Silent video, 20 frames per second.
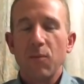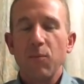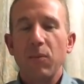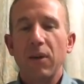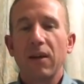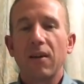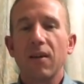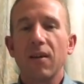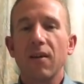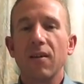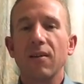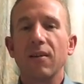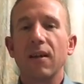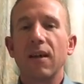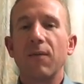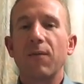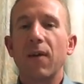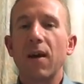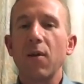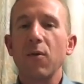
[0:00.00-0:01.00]
Because
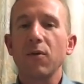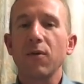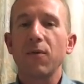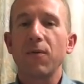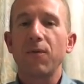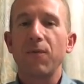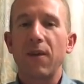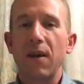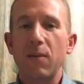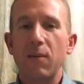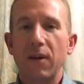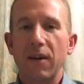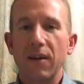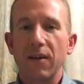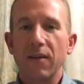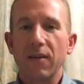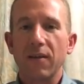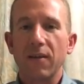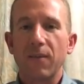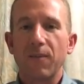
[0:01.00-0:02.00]
if I was a
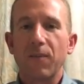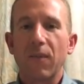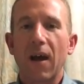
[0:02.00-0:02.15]
feminist,